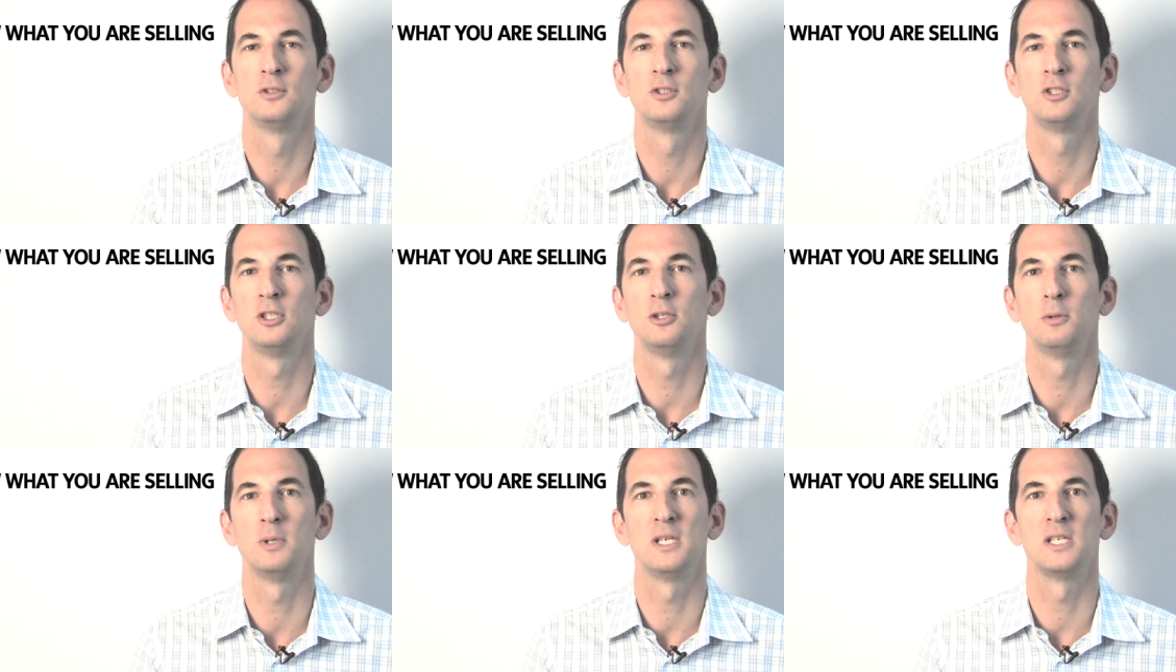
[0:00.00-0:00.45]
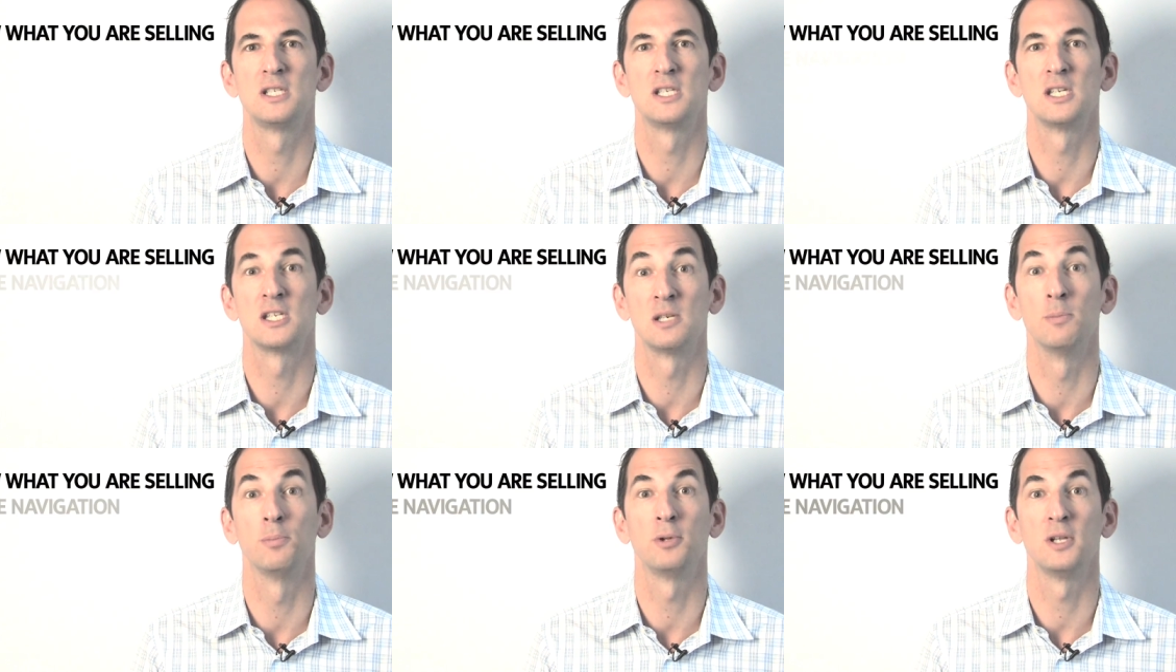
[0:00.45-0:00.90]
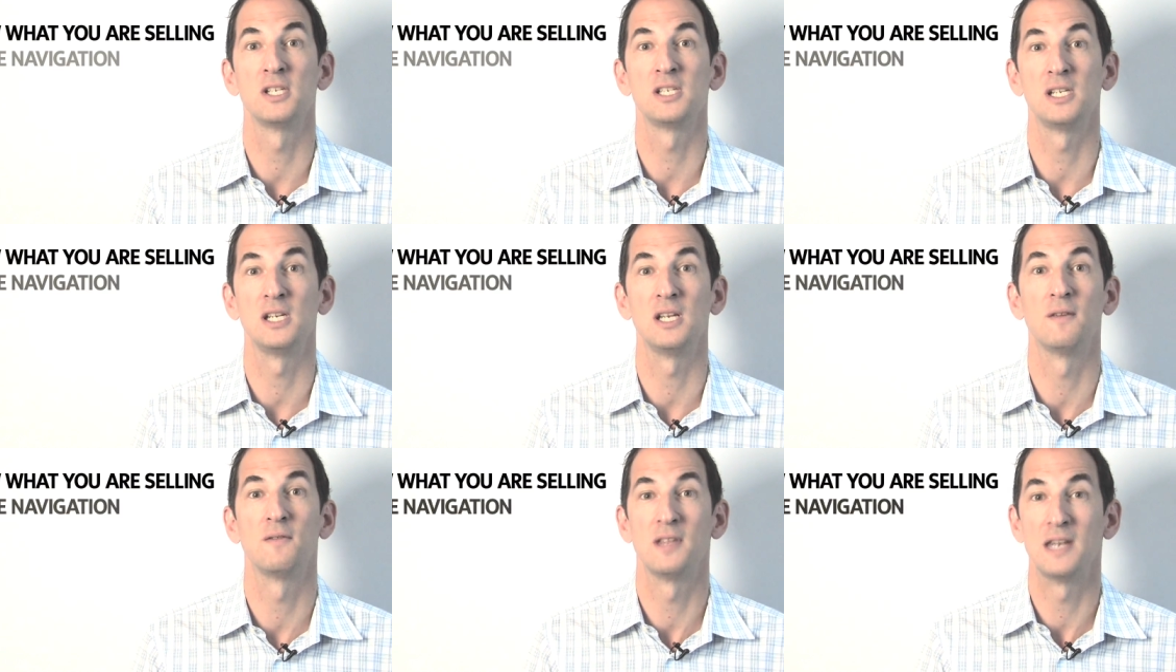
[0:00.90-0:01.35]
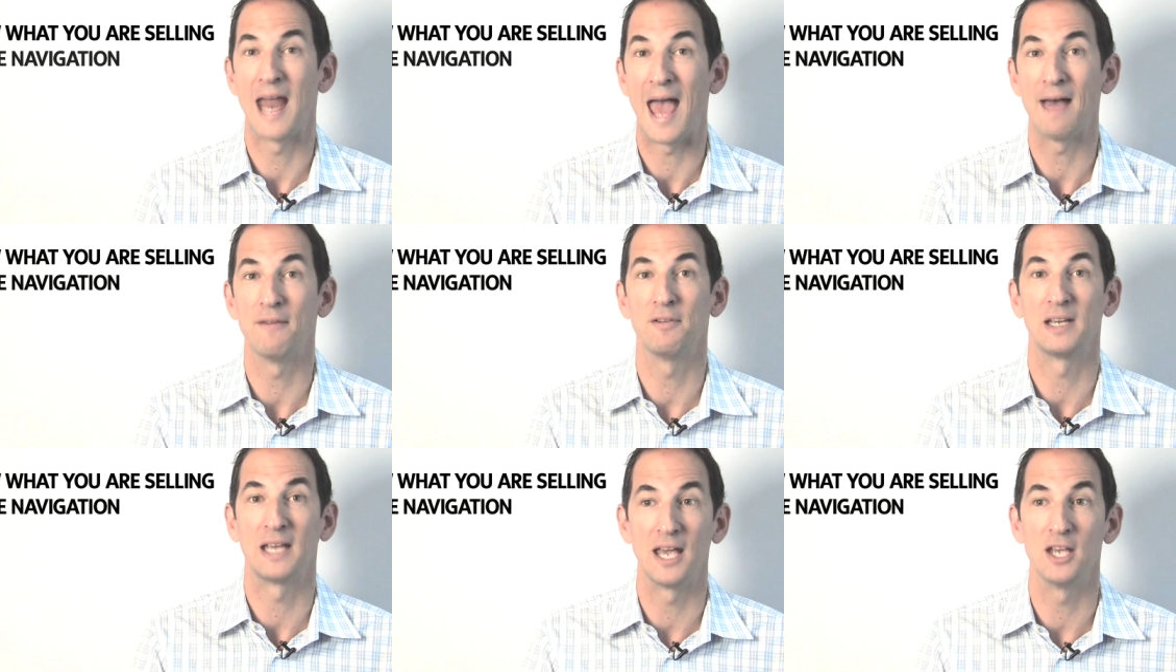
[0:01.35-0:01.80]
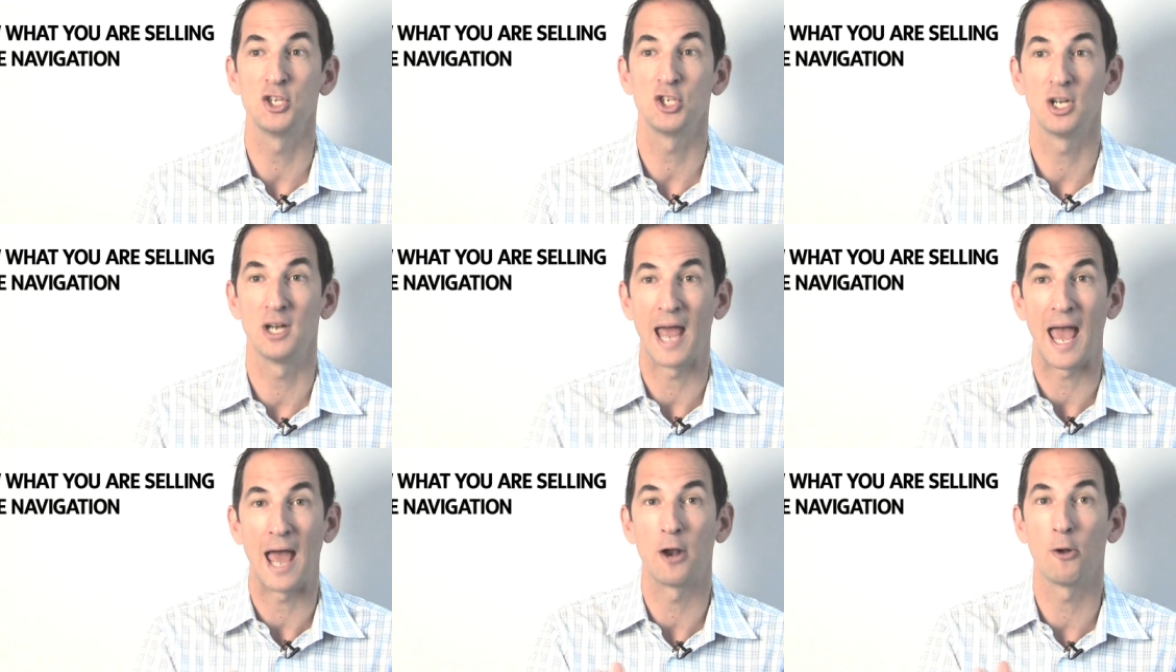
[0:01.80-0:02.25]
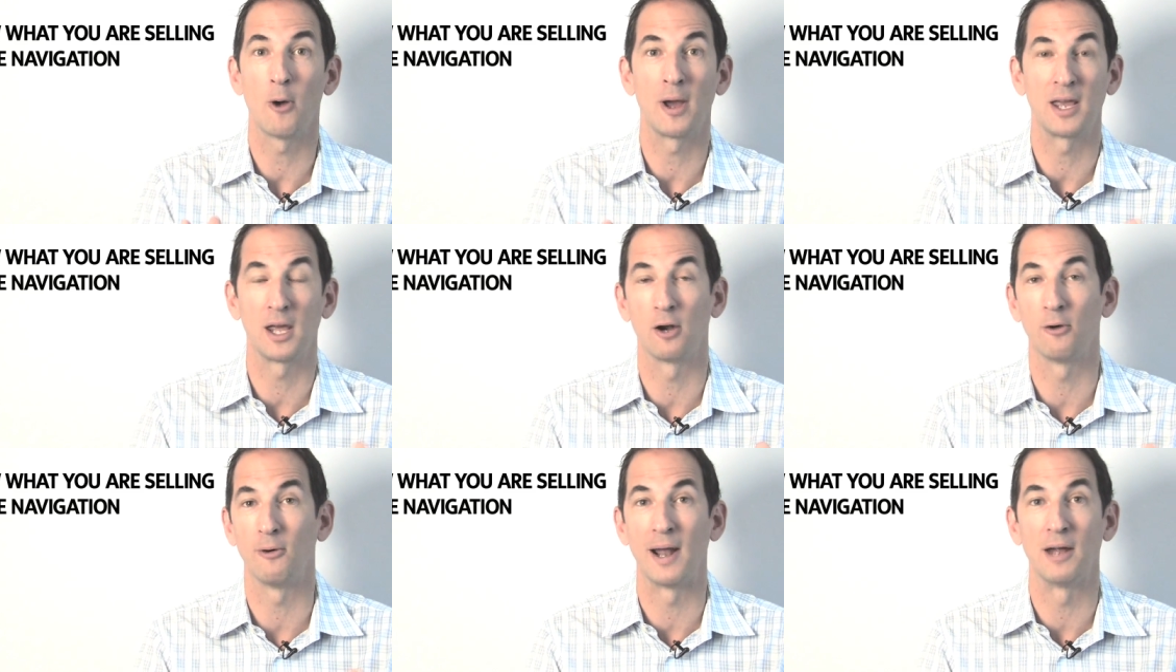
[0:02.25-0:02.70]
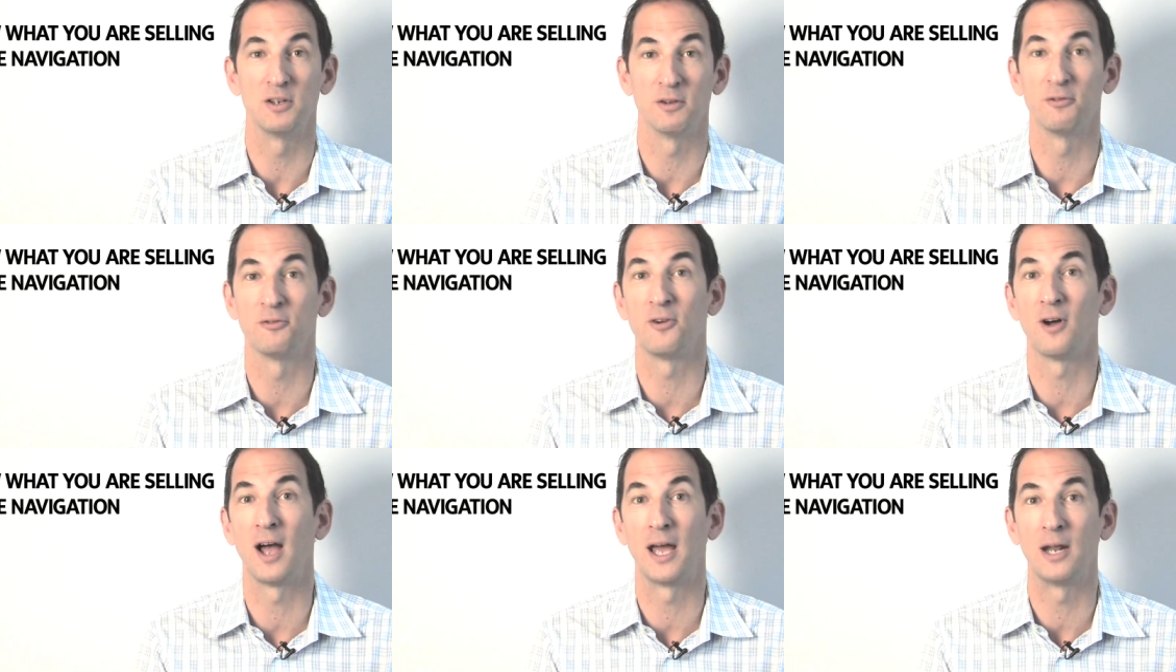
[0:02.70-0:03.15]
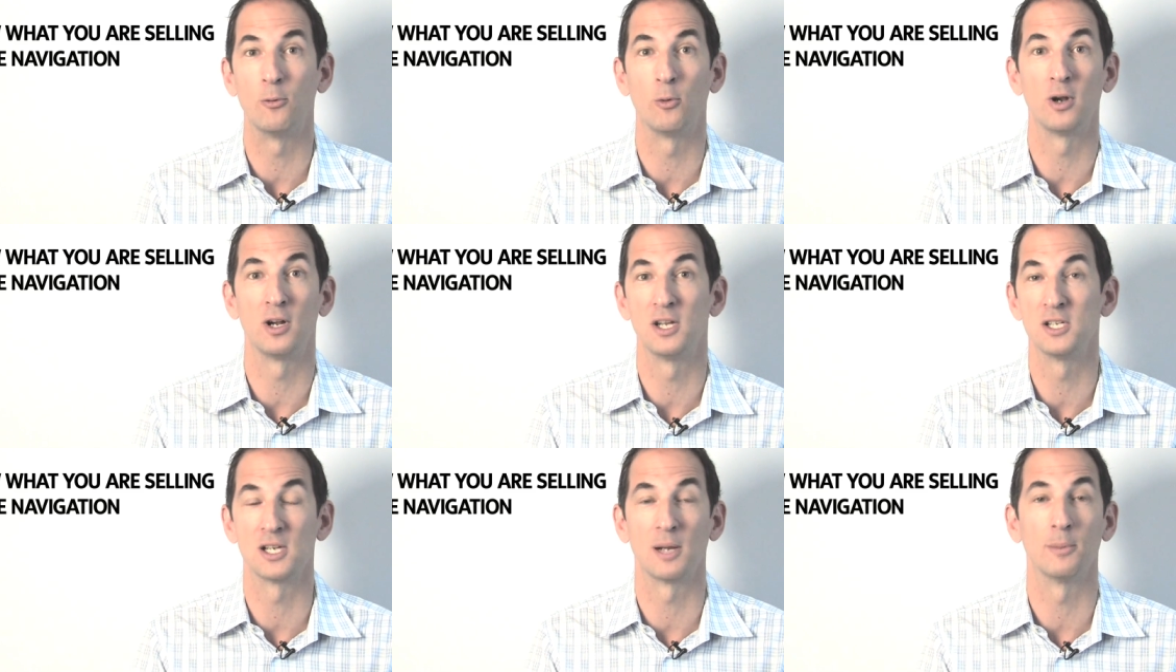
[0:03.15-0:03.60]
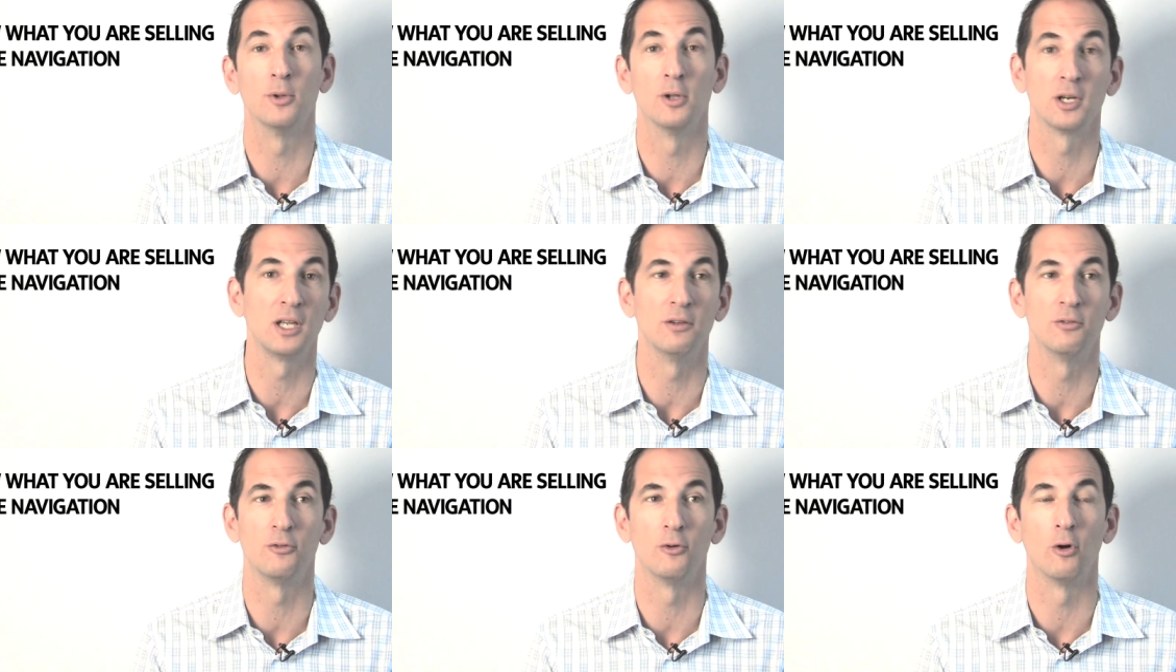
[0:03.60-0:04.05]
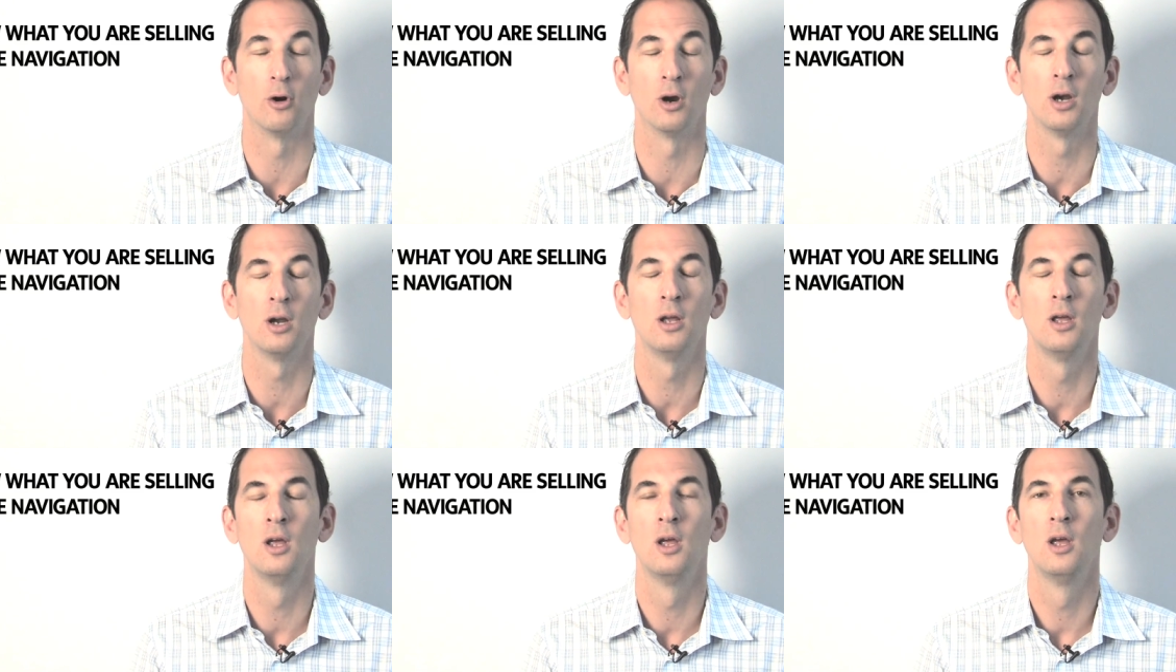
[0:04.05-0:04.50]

2 is the simplicity of the navigation. How do I get around to find what it is I'm looking for?